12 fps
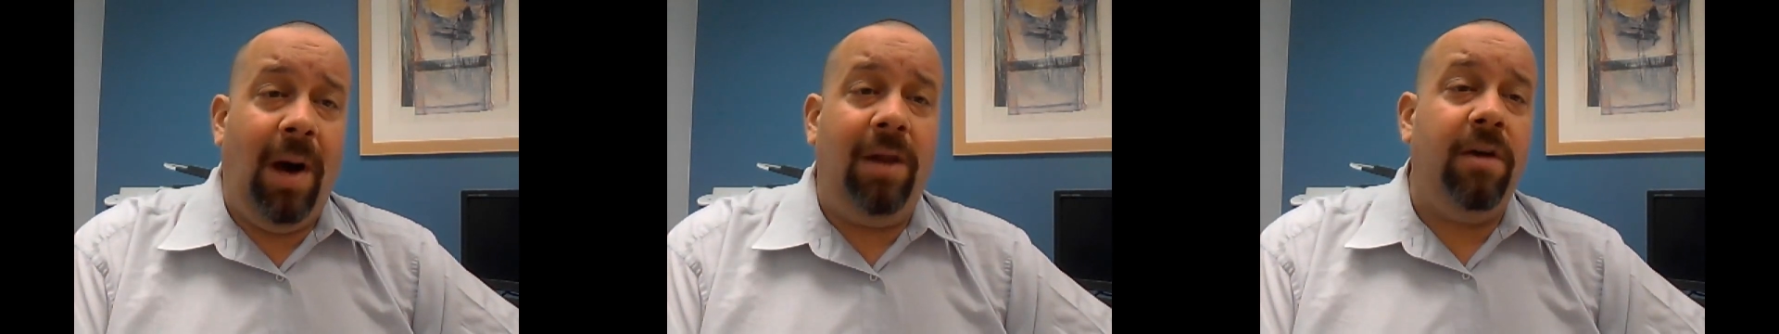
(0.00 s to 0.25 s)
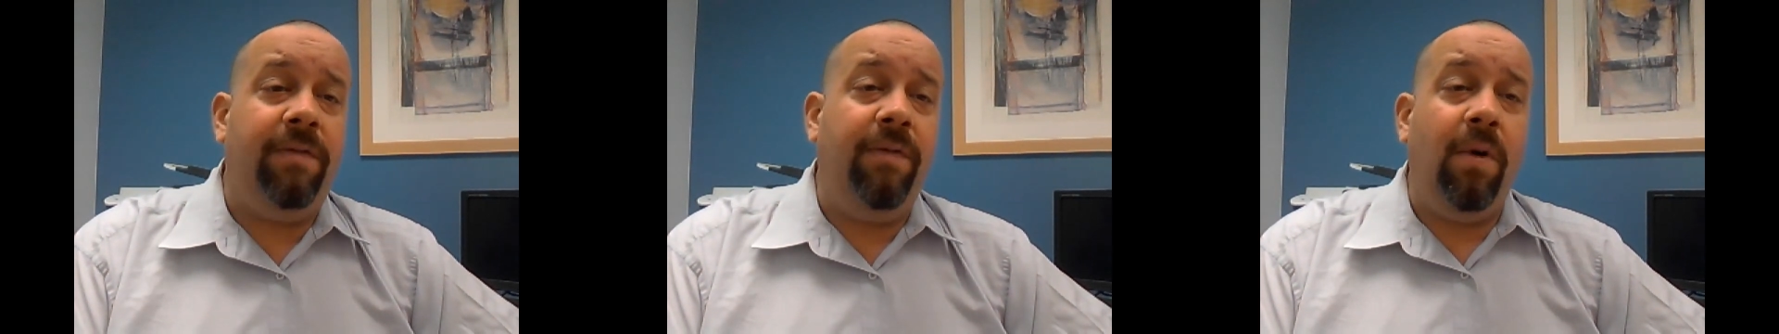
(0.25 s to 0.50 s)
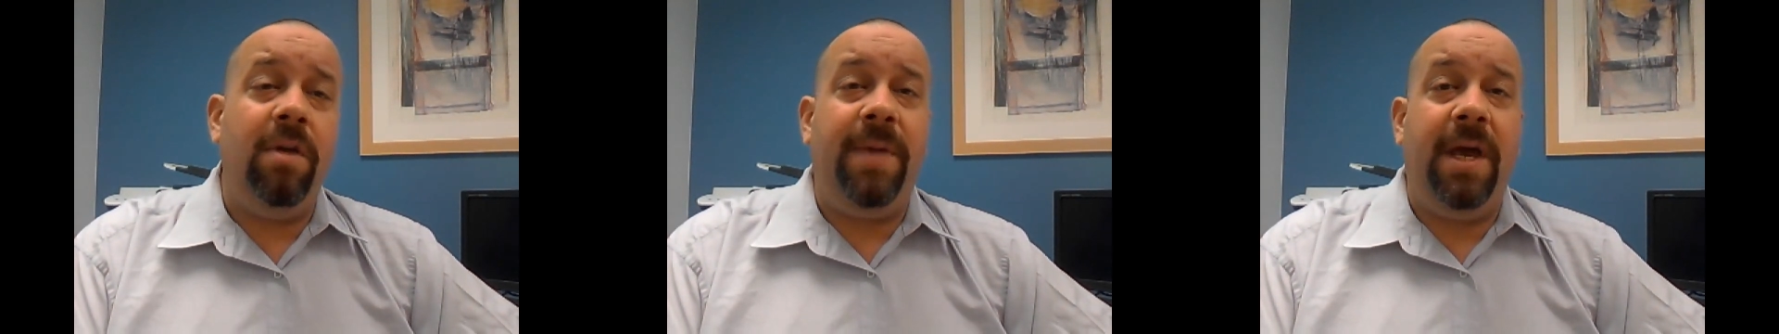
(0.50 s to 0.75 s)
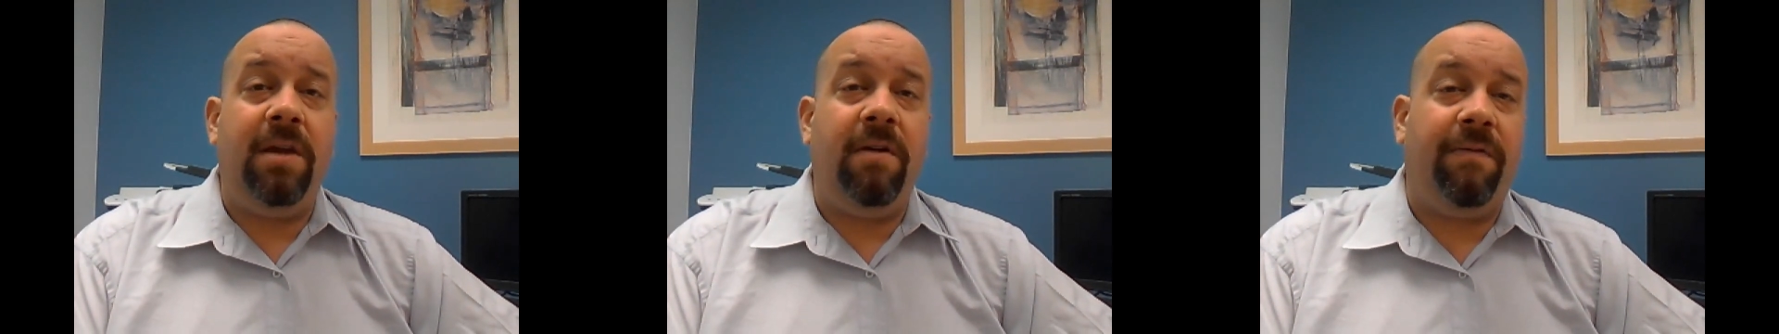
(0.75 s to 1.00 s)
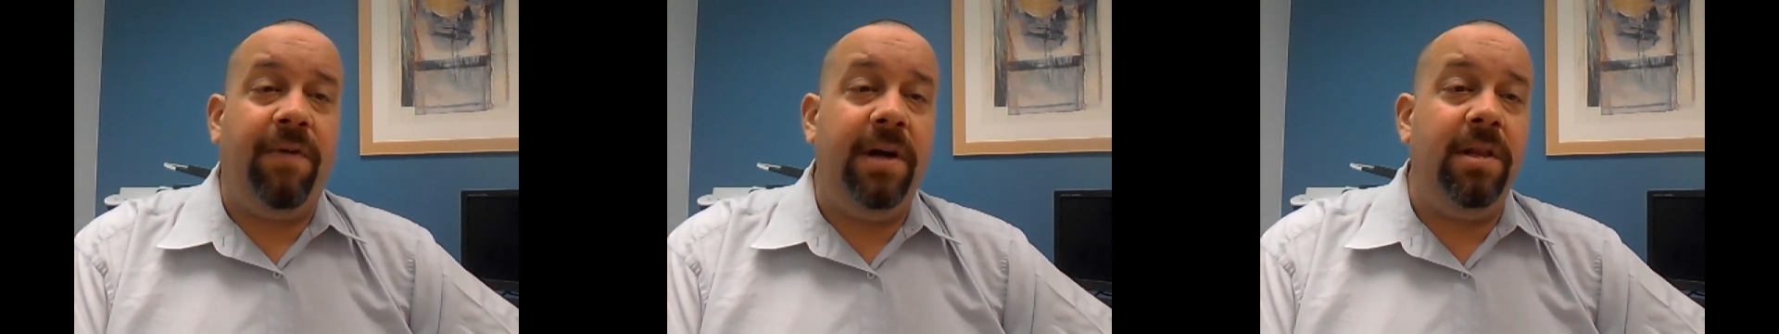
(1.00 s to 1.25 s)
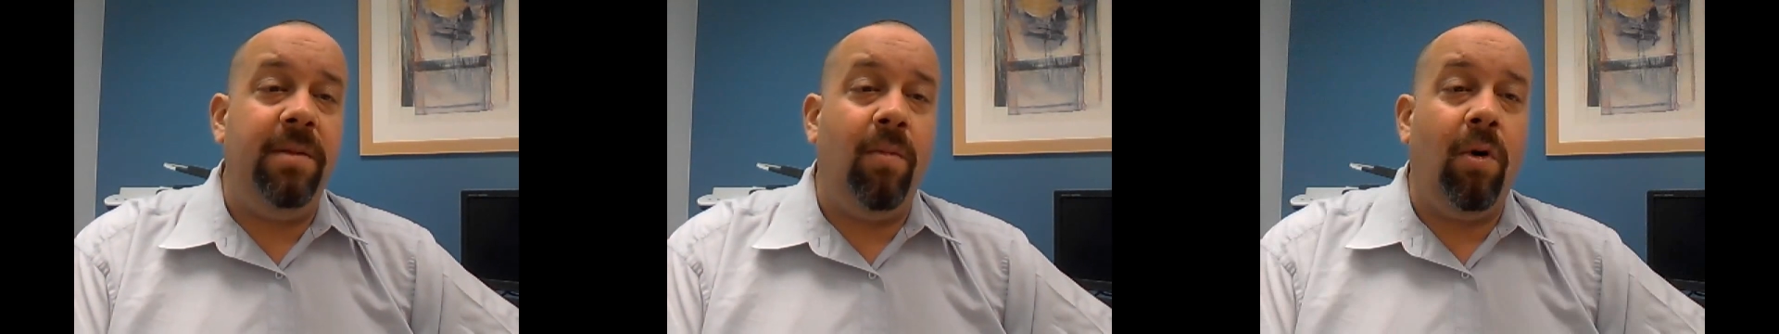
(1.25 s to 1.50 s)
I look forward to being your friend
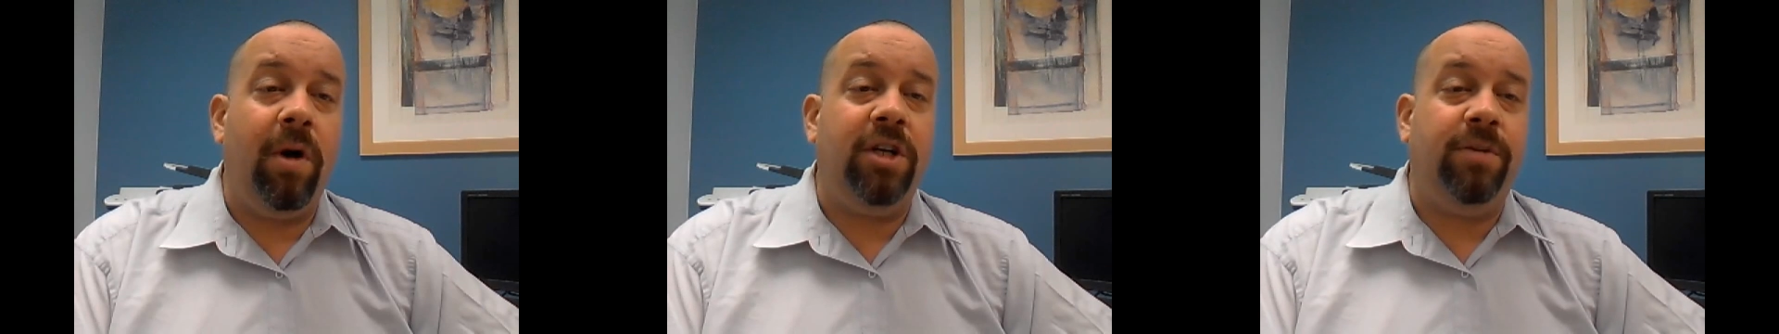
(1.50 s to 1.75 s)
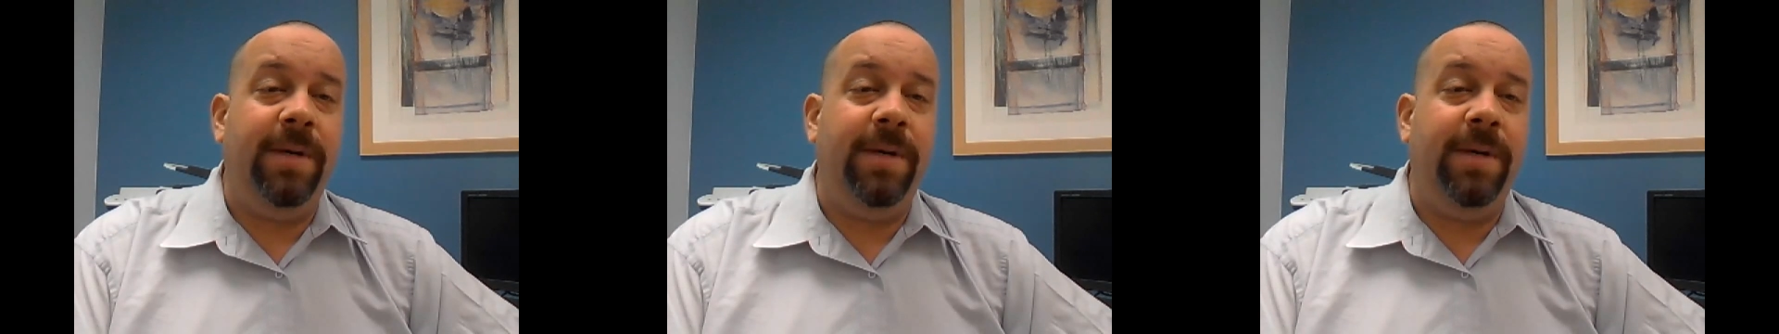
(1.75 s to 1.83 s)
in the mortgage